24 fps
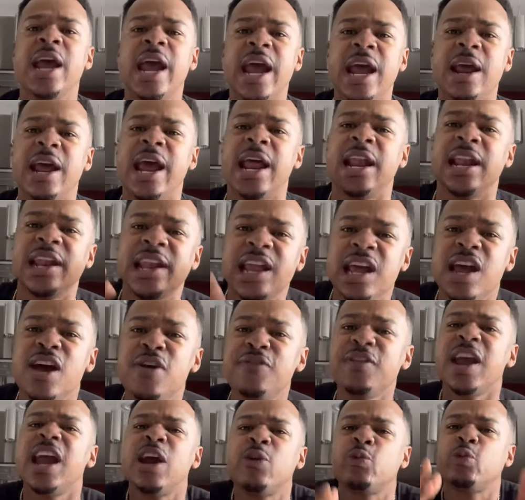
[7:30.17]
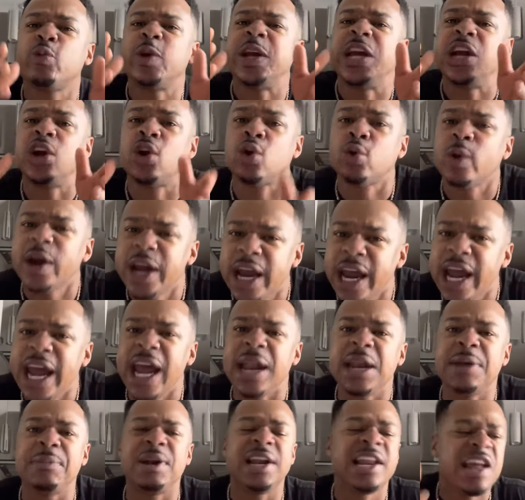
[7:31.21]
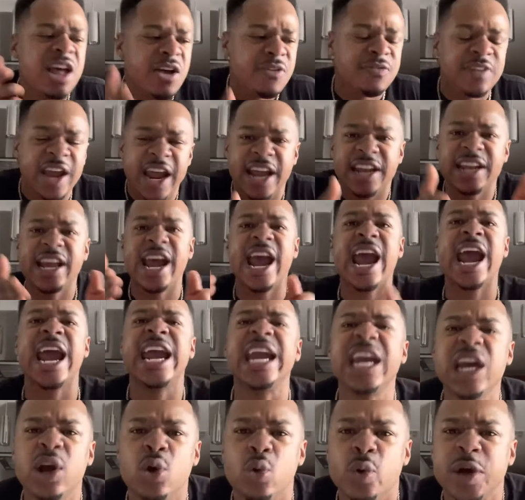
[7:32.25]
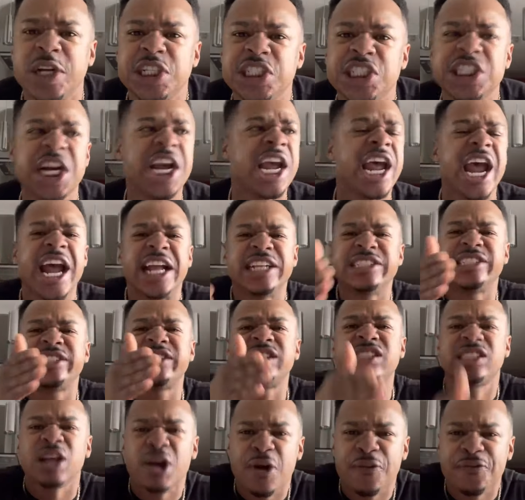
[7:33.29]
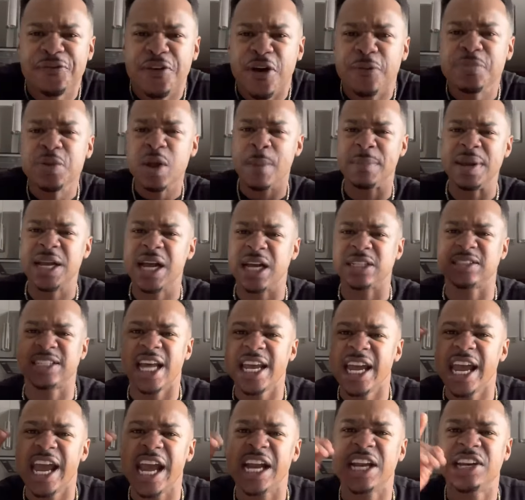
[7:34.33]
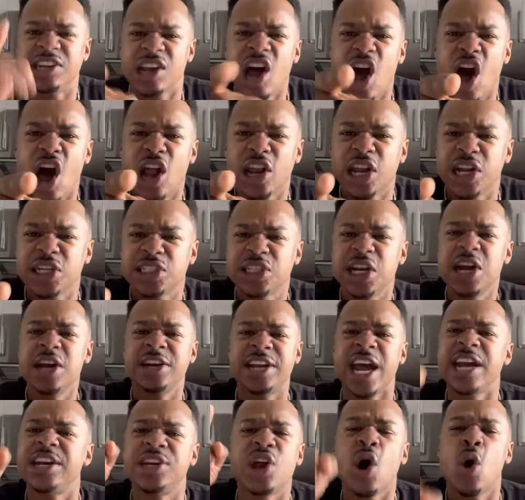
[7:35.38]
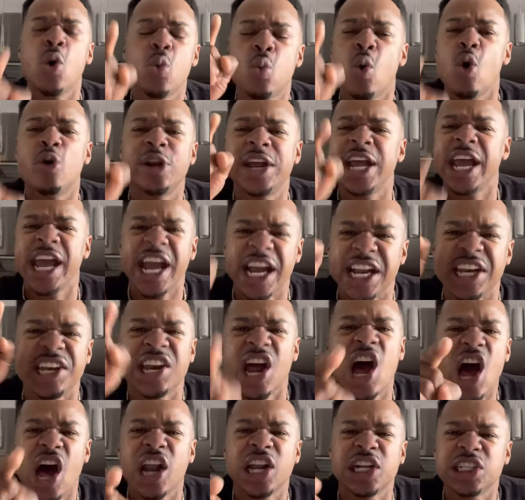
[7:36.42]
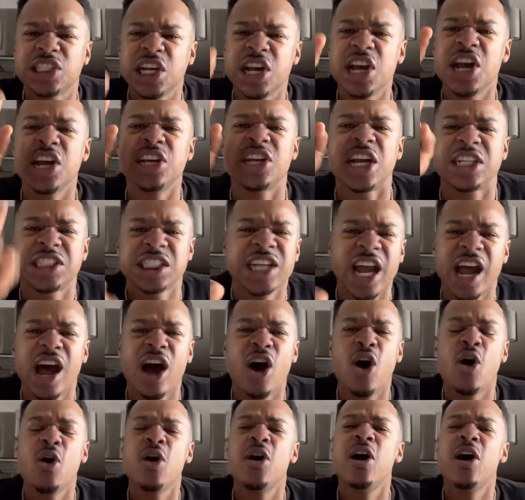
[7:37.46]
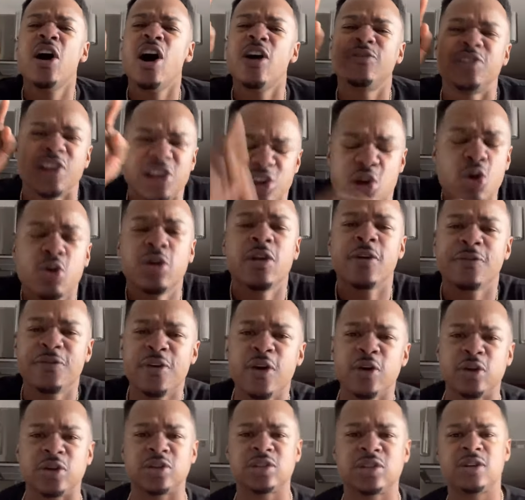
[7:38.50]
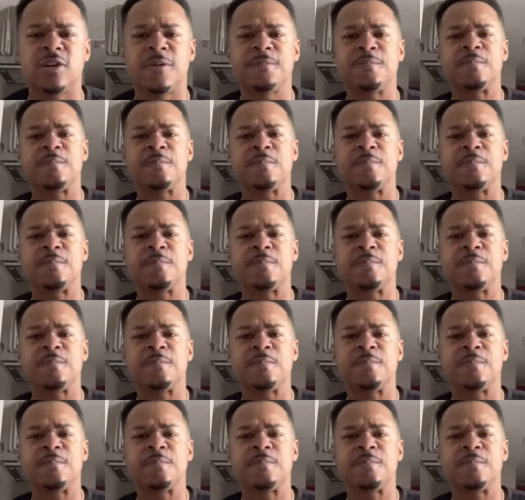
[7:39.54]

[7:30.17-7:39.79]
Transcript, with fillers: and, and live in regret and live in anguish and suffer because they acknowledge, they don't want to acknowledge the child of the universe.